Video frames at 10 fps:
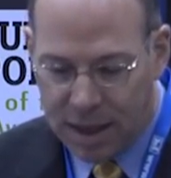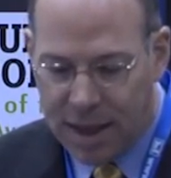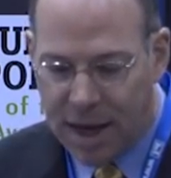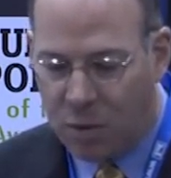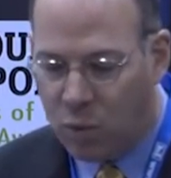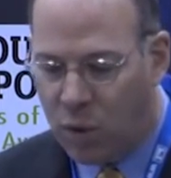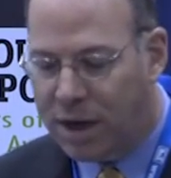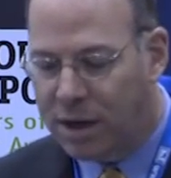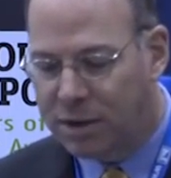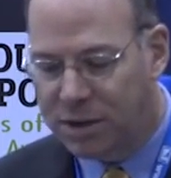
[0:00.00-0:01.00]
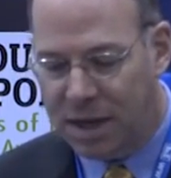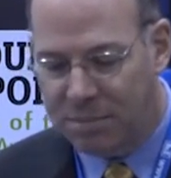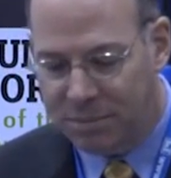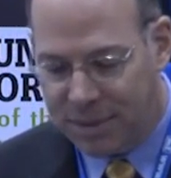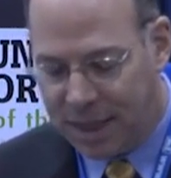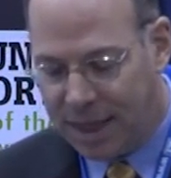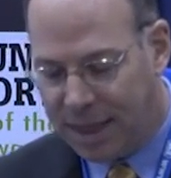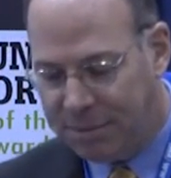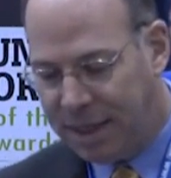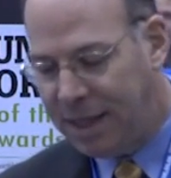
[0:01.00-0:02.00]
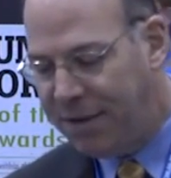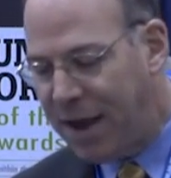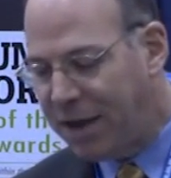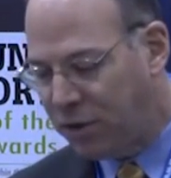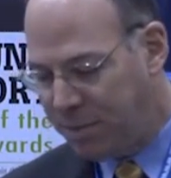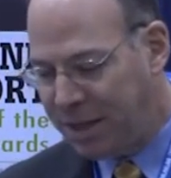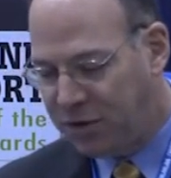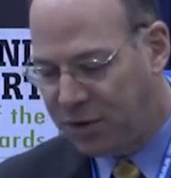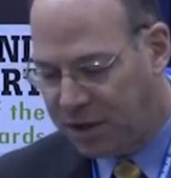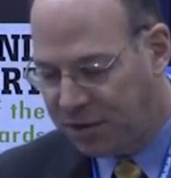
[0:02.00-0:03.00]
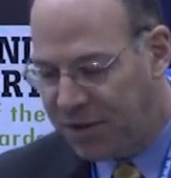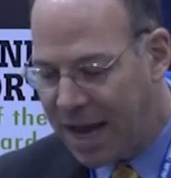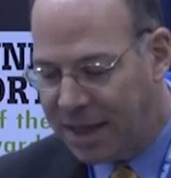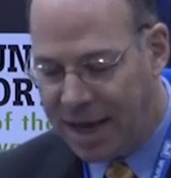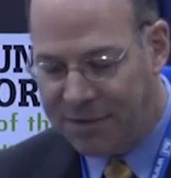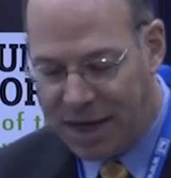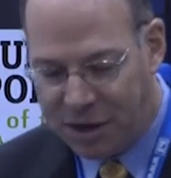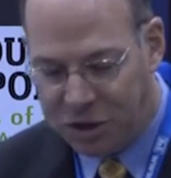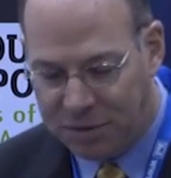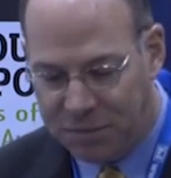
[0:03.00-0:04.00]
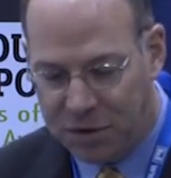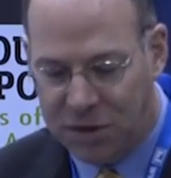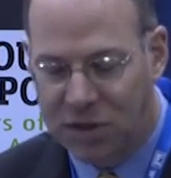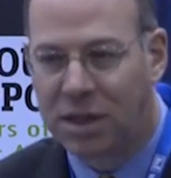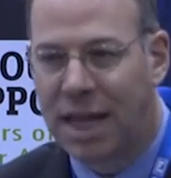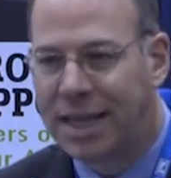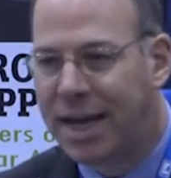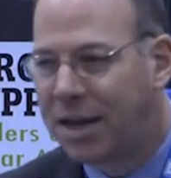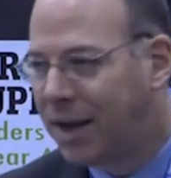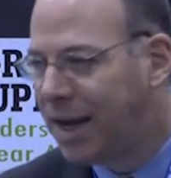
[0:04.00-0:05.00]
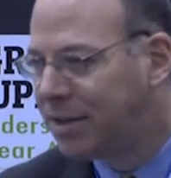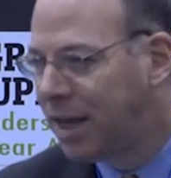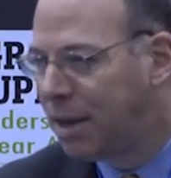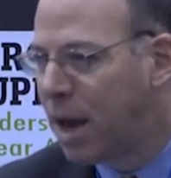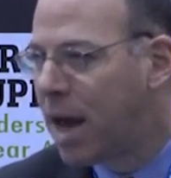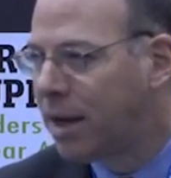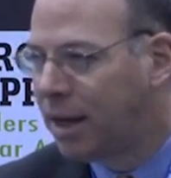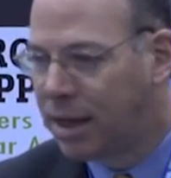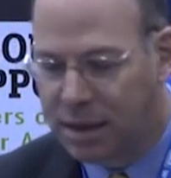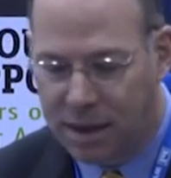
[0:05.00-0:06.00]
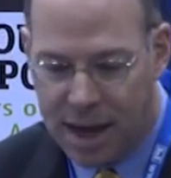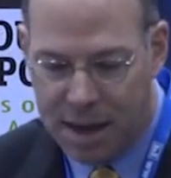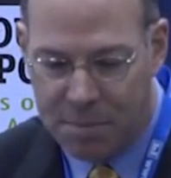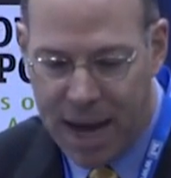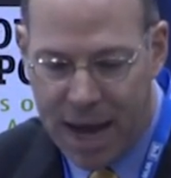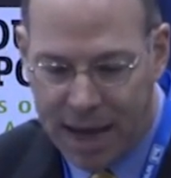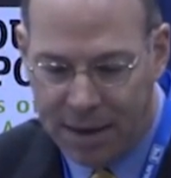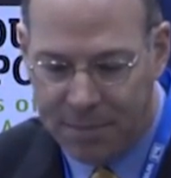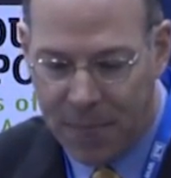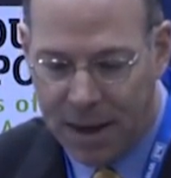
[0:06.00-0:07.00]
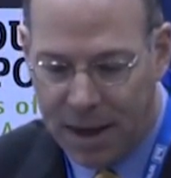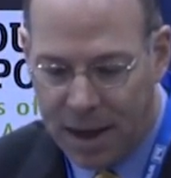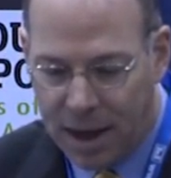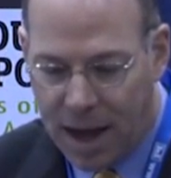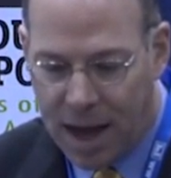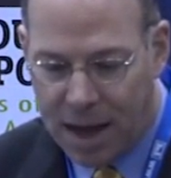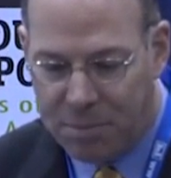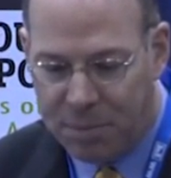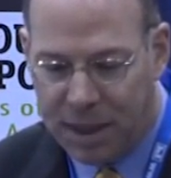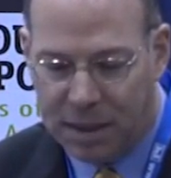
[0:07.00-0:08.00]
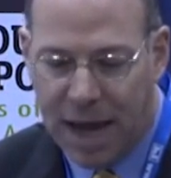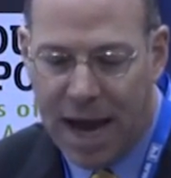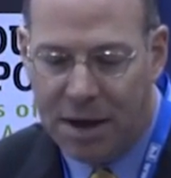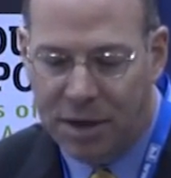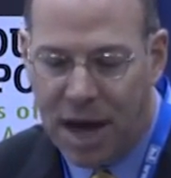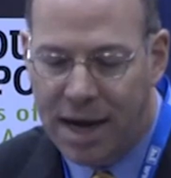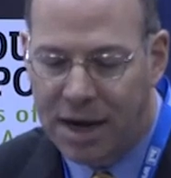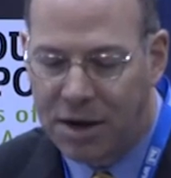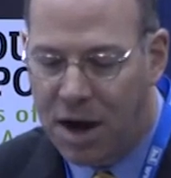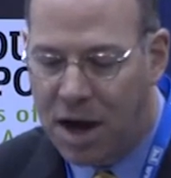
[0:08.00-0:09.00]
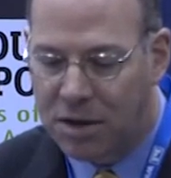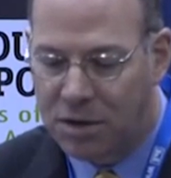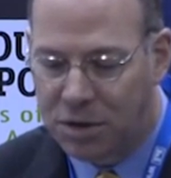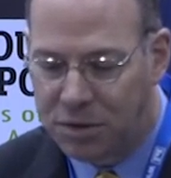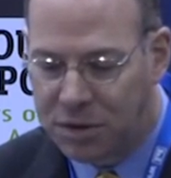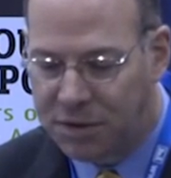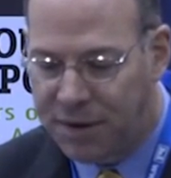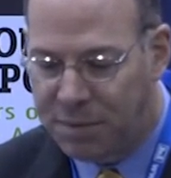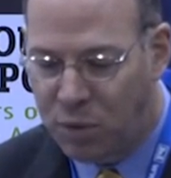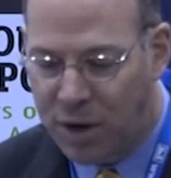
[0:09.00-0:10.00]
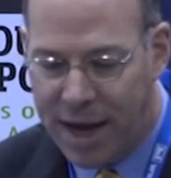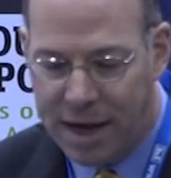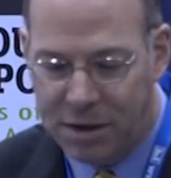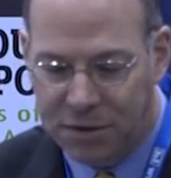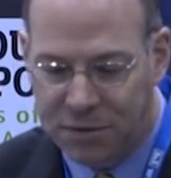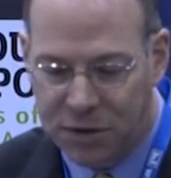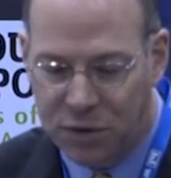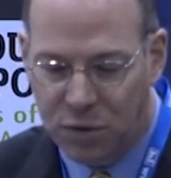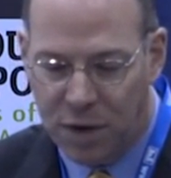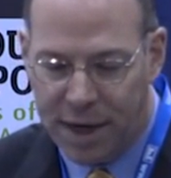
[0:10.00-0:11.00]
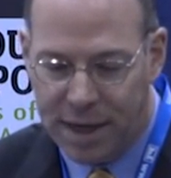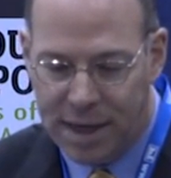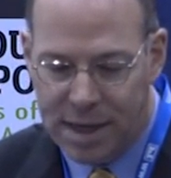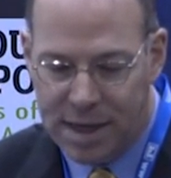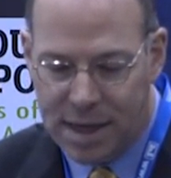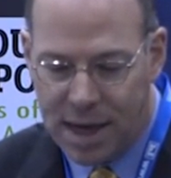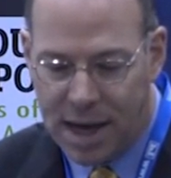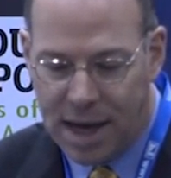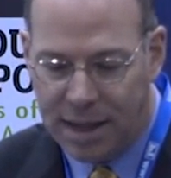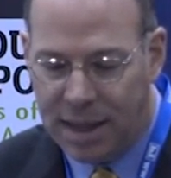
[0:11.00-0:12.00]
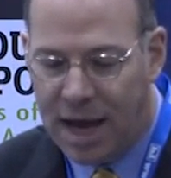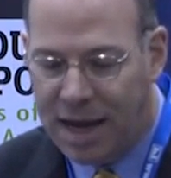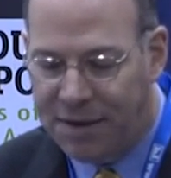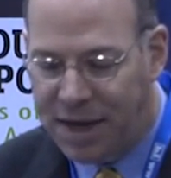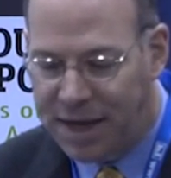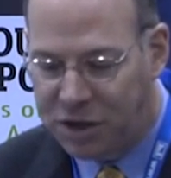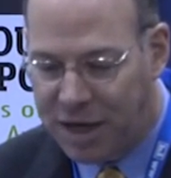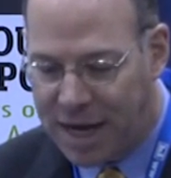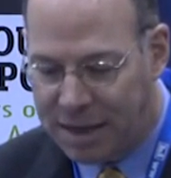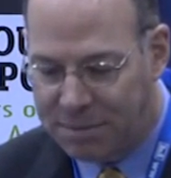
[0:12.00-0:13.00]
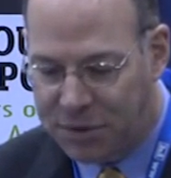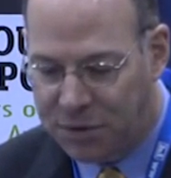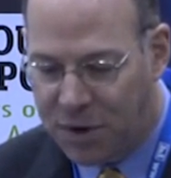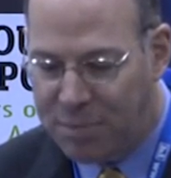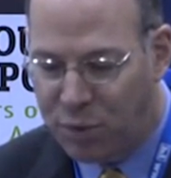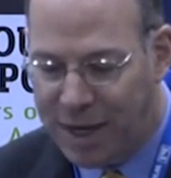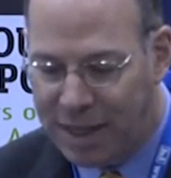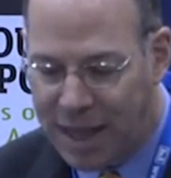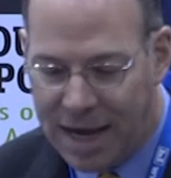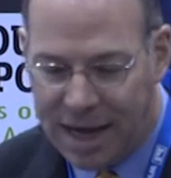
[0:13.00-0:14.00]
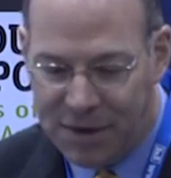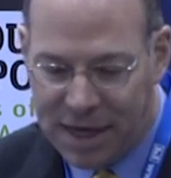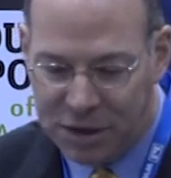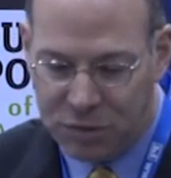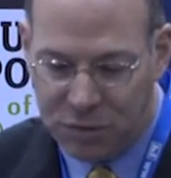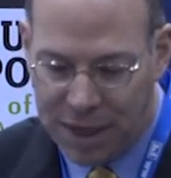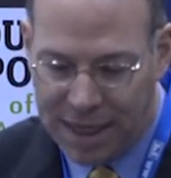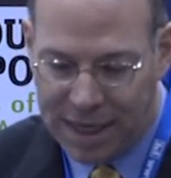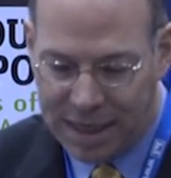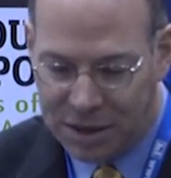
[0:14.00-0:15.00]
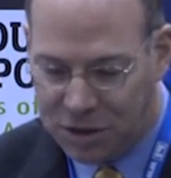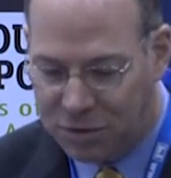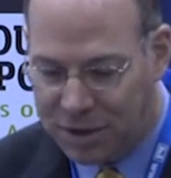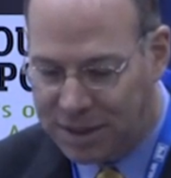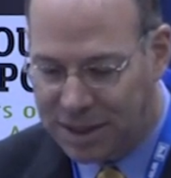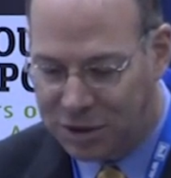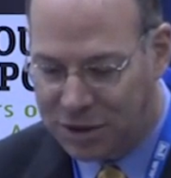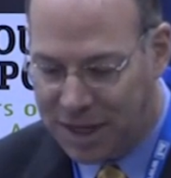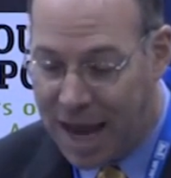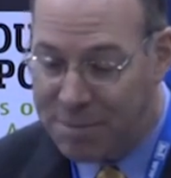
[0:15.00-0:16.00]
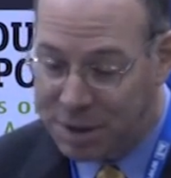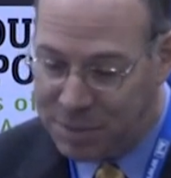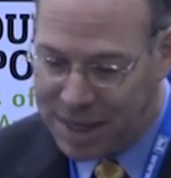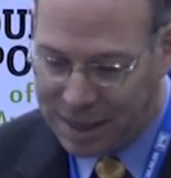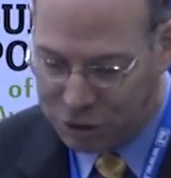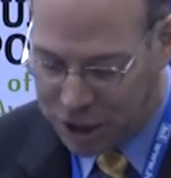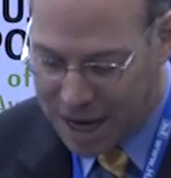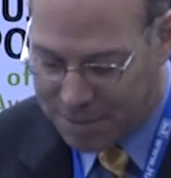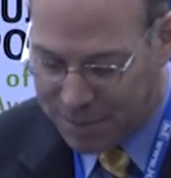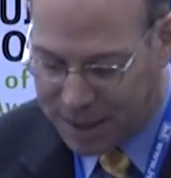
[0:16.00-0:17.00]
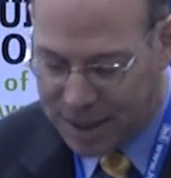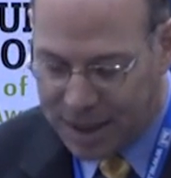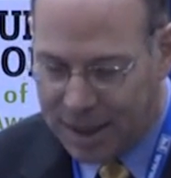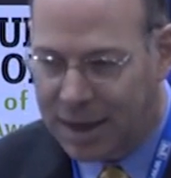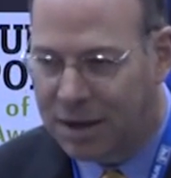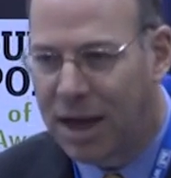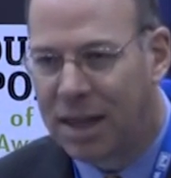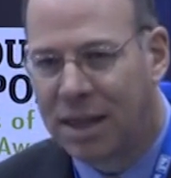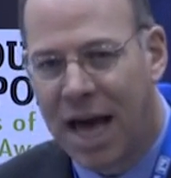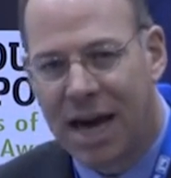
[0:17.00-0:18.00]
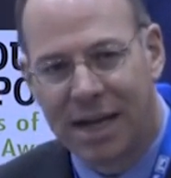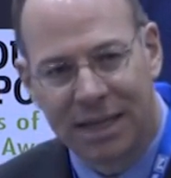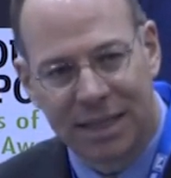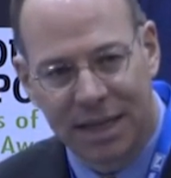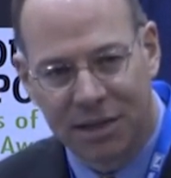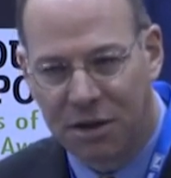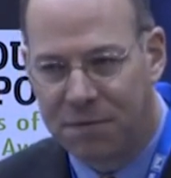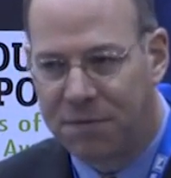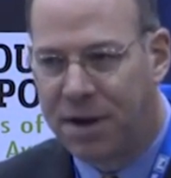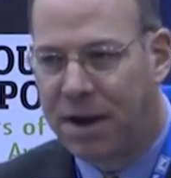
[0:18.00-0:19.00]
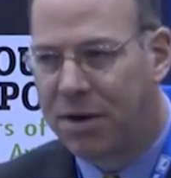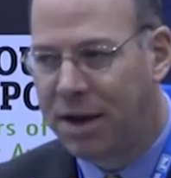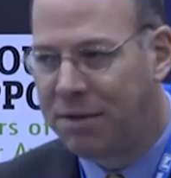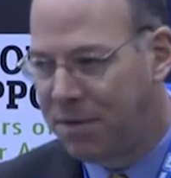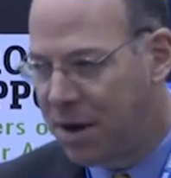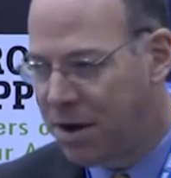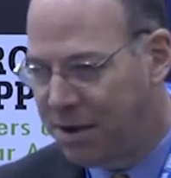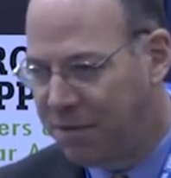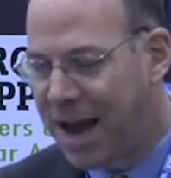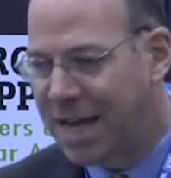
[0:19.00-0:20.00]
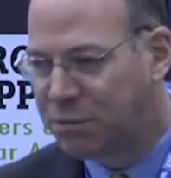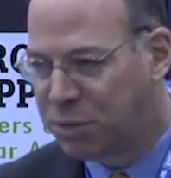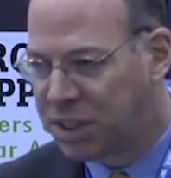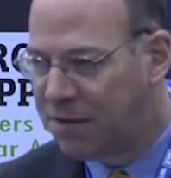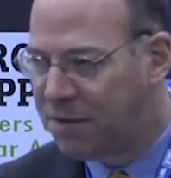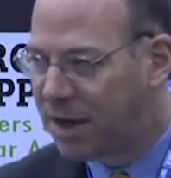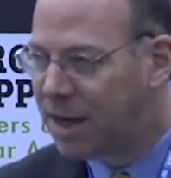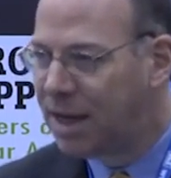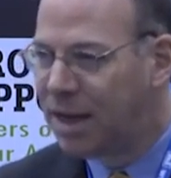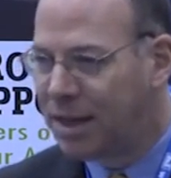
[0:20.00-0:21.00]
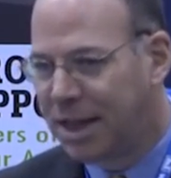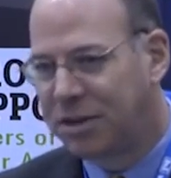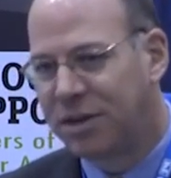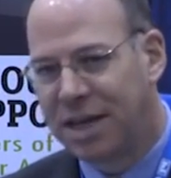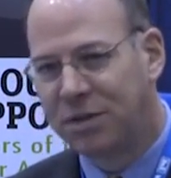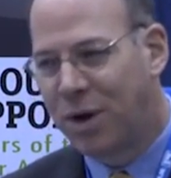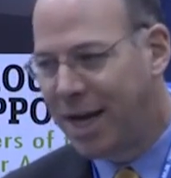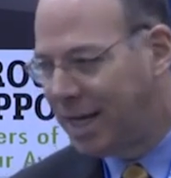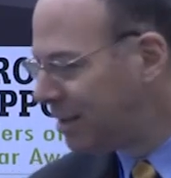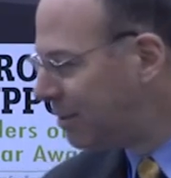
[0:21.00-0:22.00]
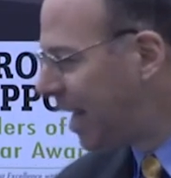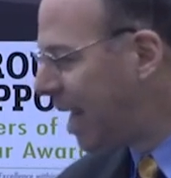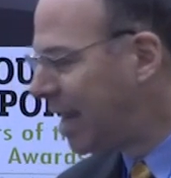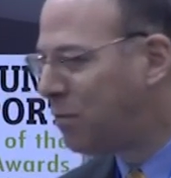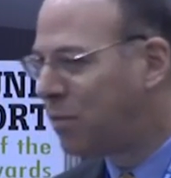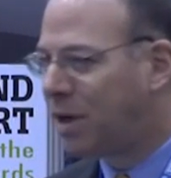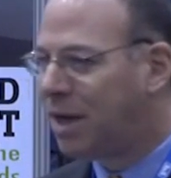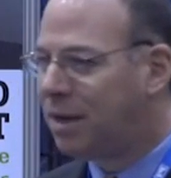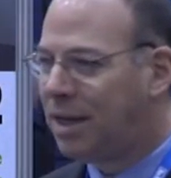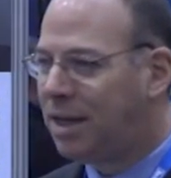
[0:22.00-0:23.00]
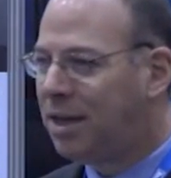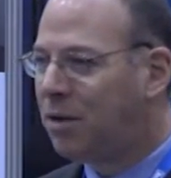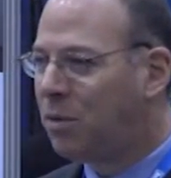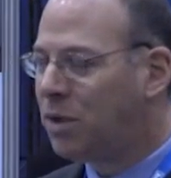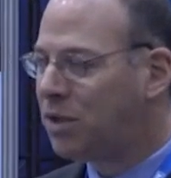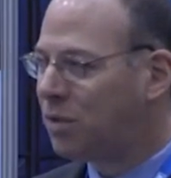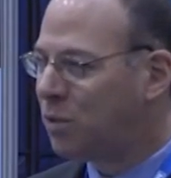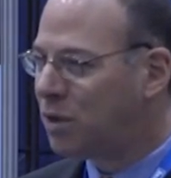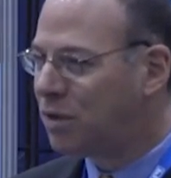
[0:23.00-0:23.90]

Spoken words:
Now, what are some, Dave actually mentioned this Valley Aviation versus Glendale case, came out in May, but allowed non-aeronautical use of airport hangars for storing non-aviation items for operating non-aviation related industries such as a cabinet making shop. A lot of these things are very, very fact specific. That's why Dave, was